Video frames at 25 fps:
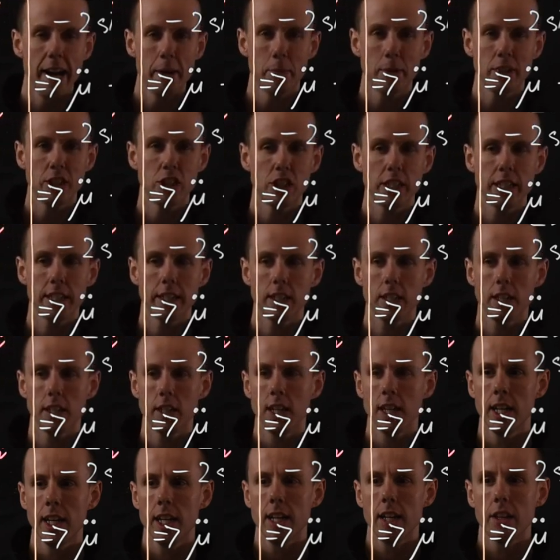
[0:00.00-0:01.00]
appreciate
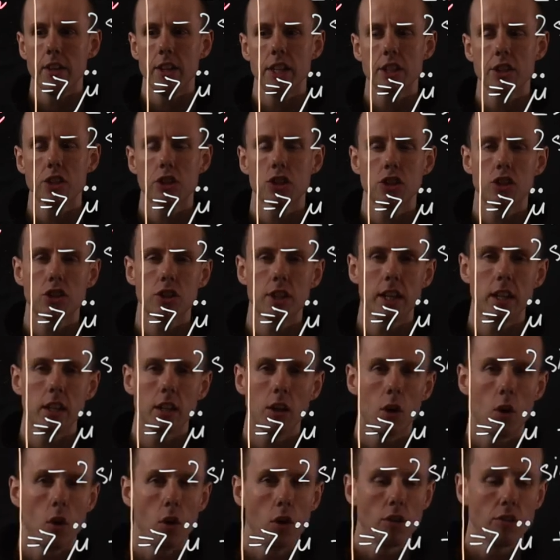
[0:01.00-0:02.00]
this still
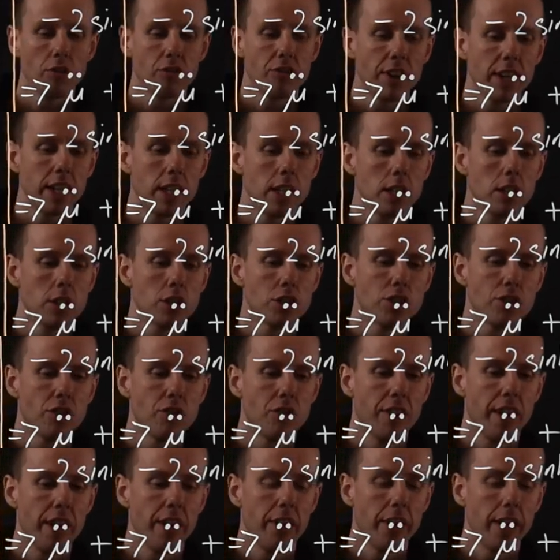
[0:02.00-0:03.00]
all feels
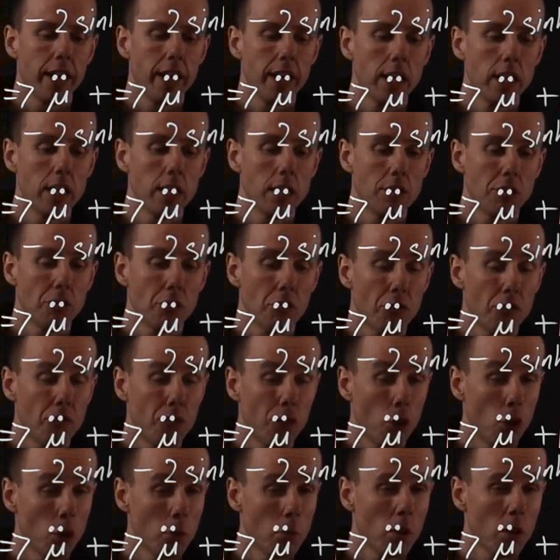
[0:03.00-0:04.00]
very
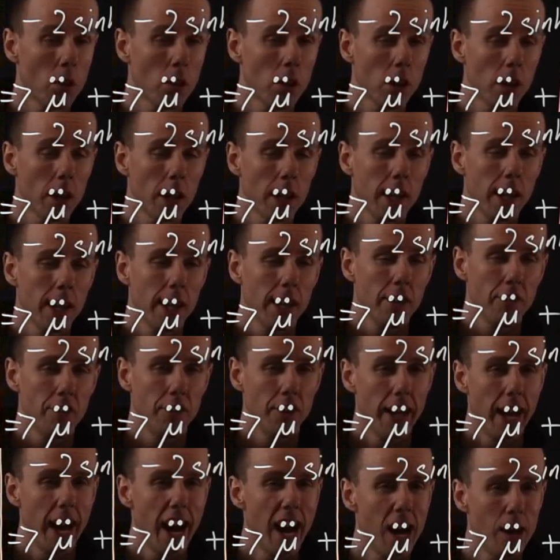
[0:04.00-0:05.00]
formal,
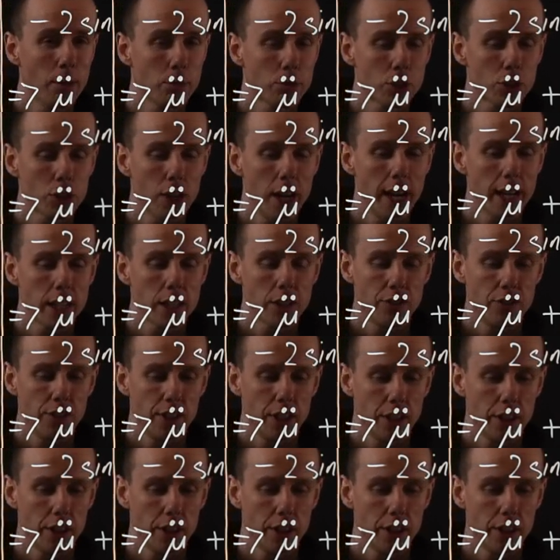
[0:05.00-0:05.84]
very abstract, very